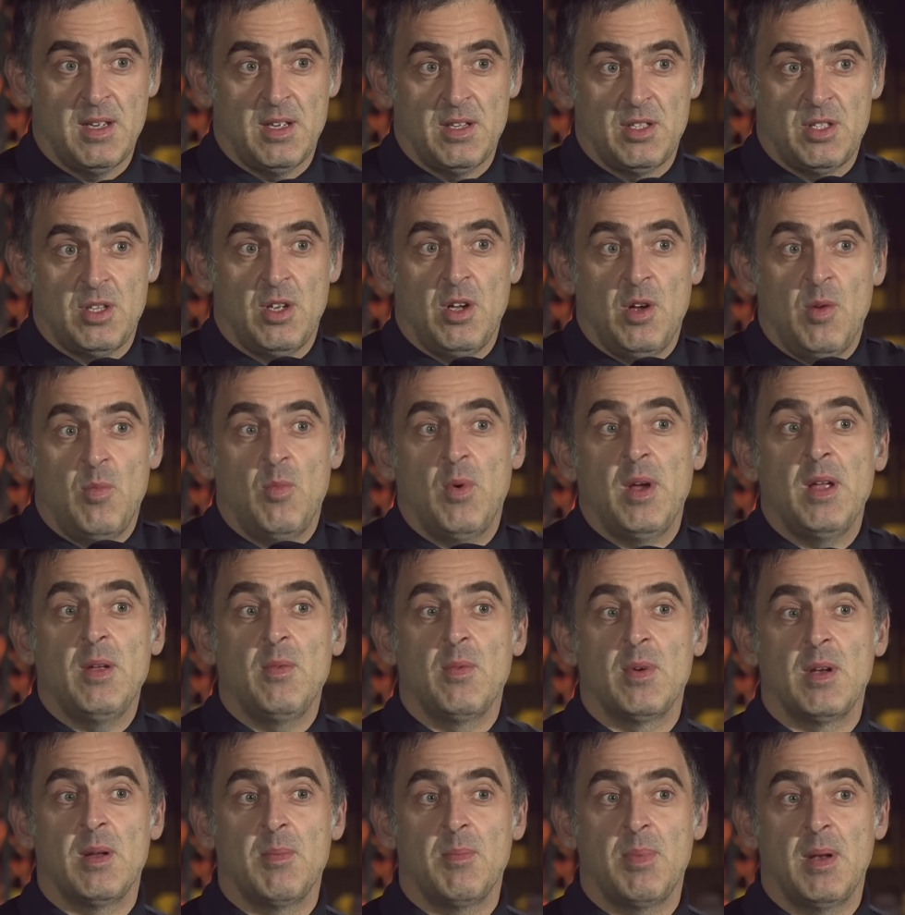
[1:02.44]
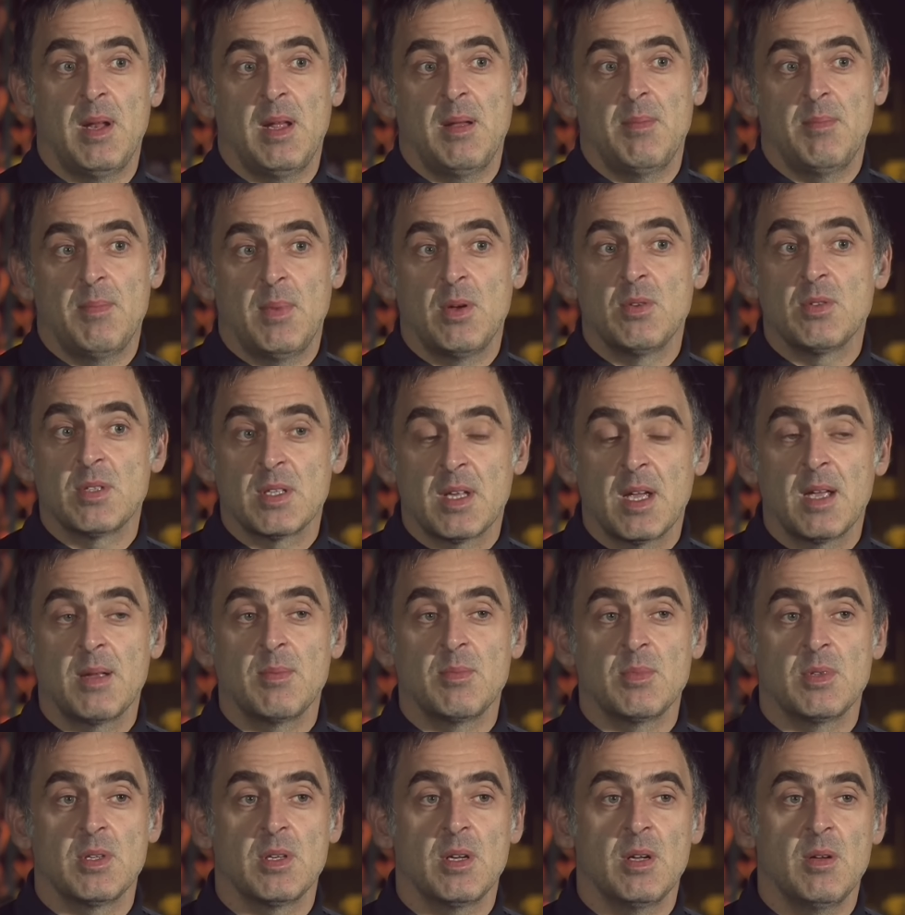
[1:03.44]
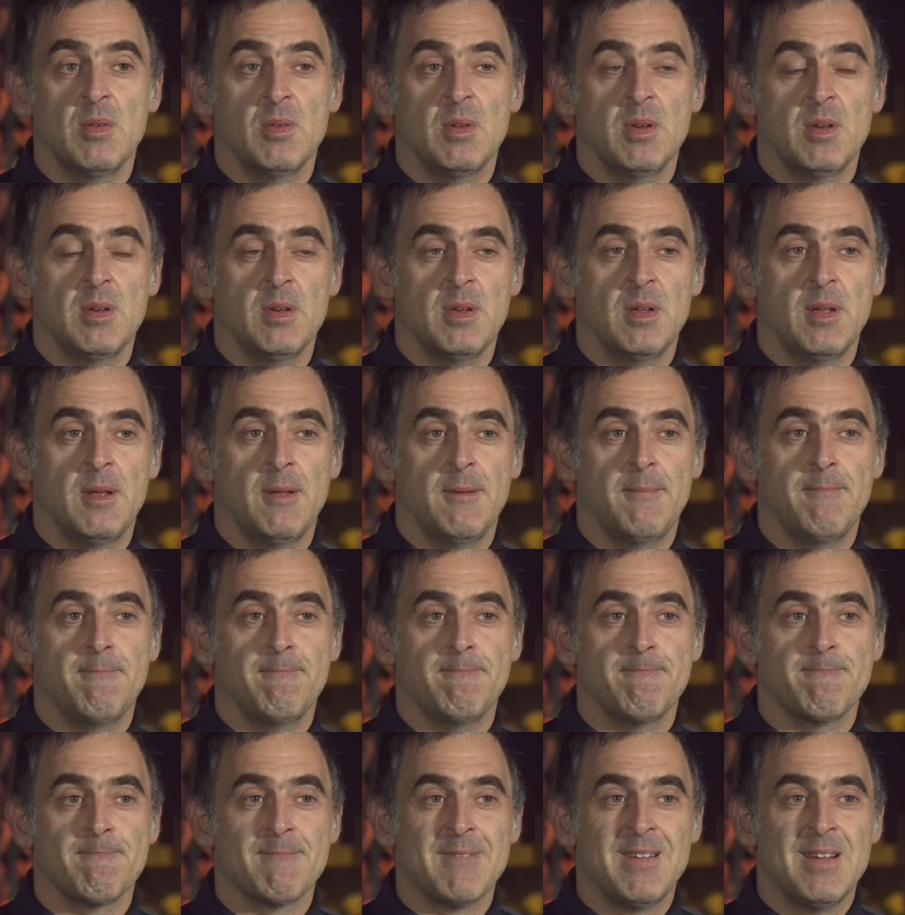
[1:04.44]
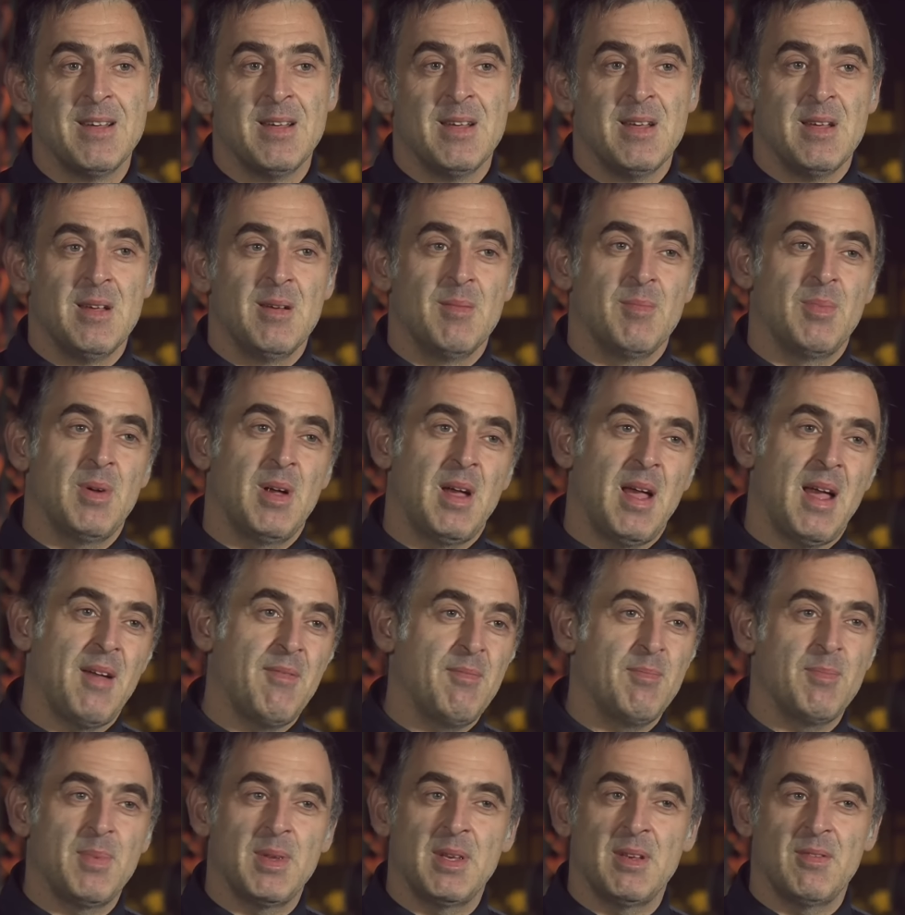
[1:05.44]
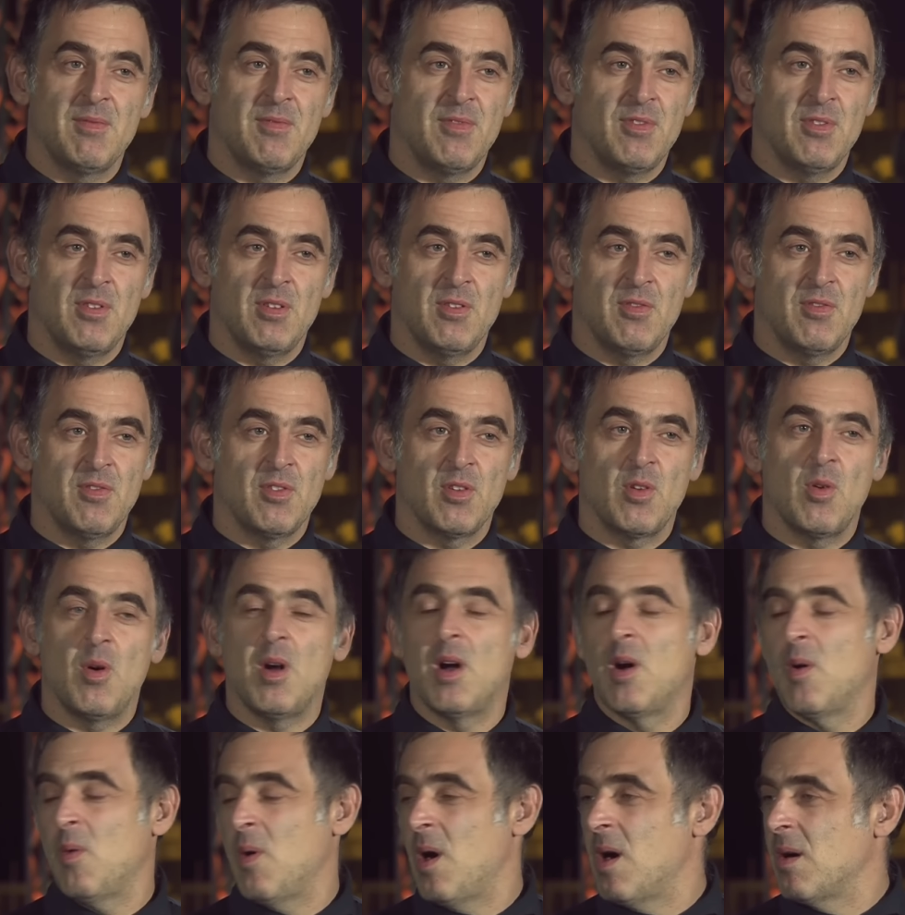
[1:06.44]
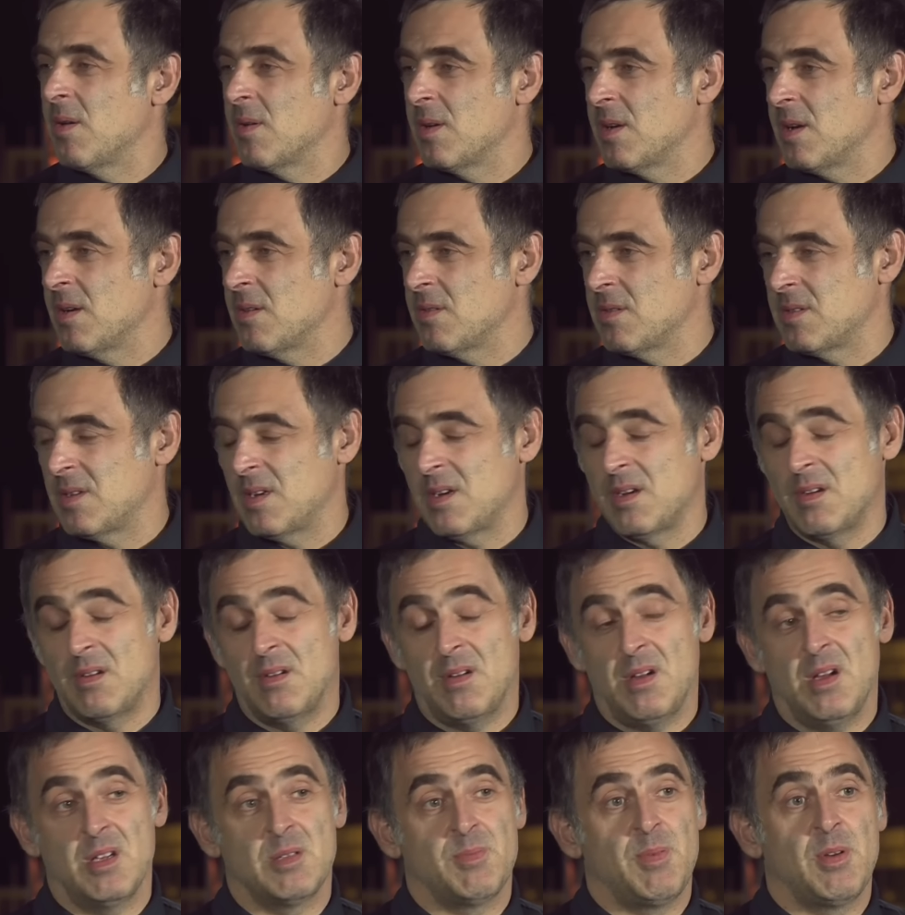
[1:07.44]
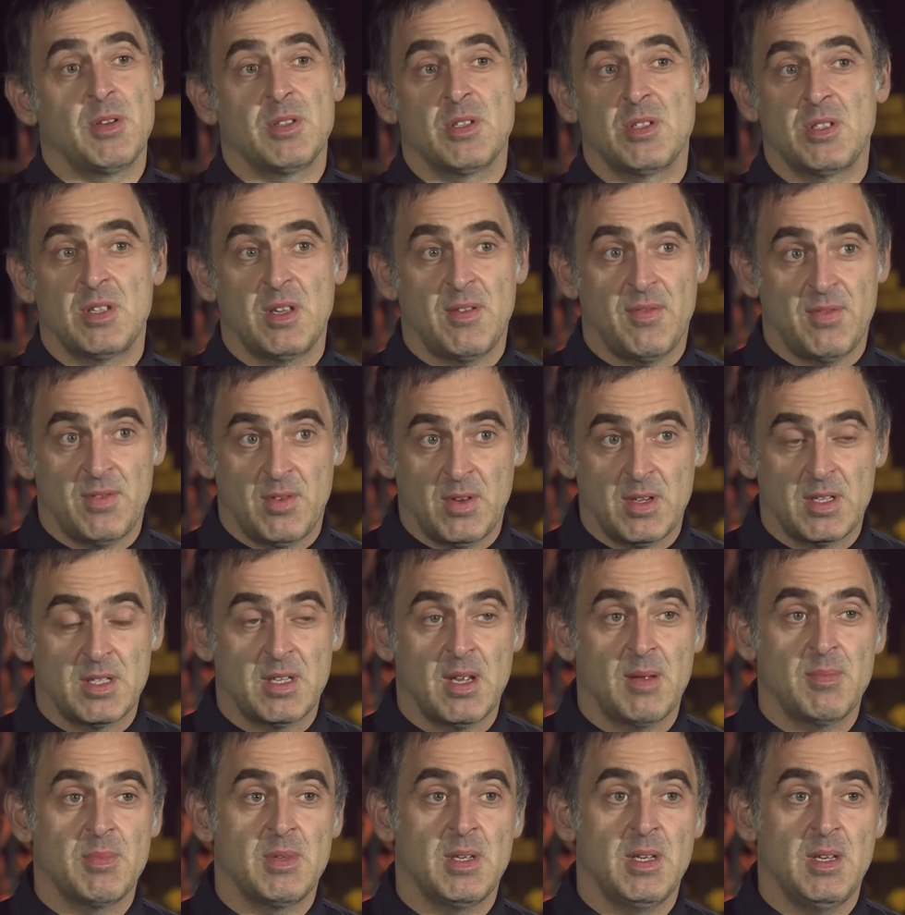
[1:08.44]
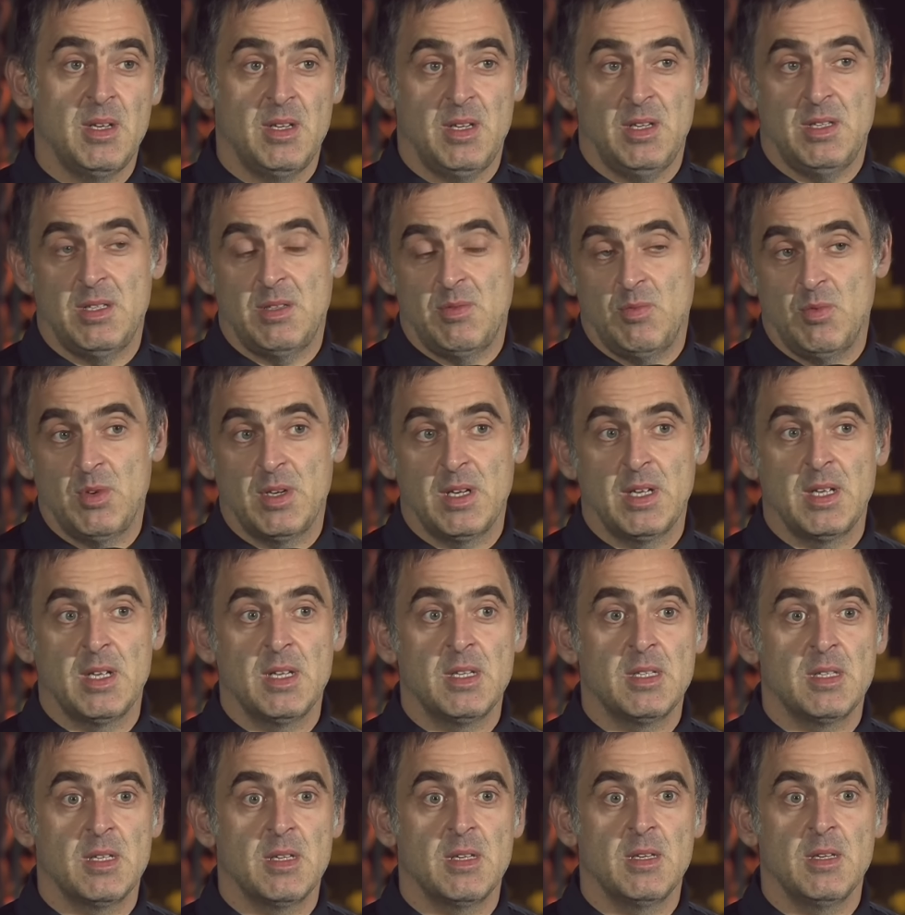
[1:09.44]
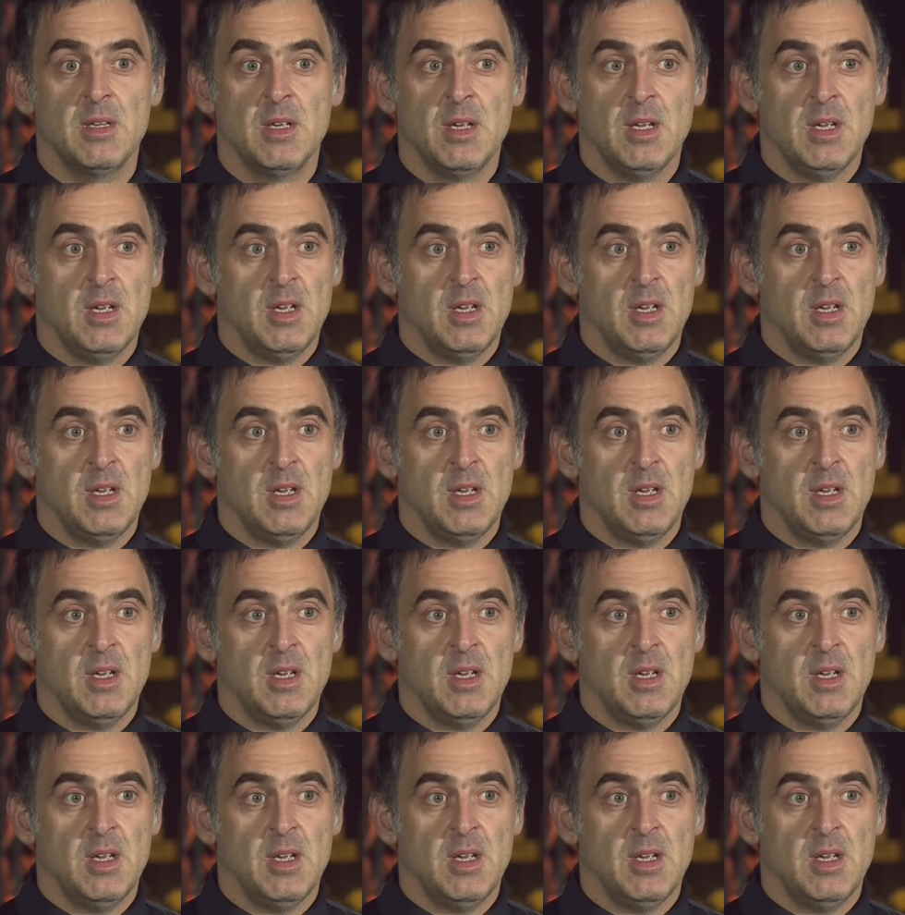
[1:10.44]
a certain way when I'm playing most games, you know. And but I haven't been for quite a while, you know. So I suppose I just have to accept it. It's what it is, and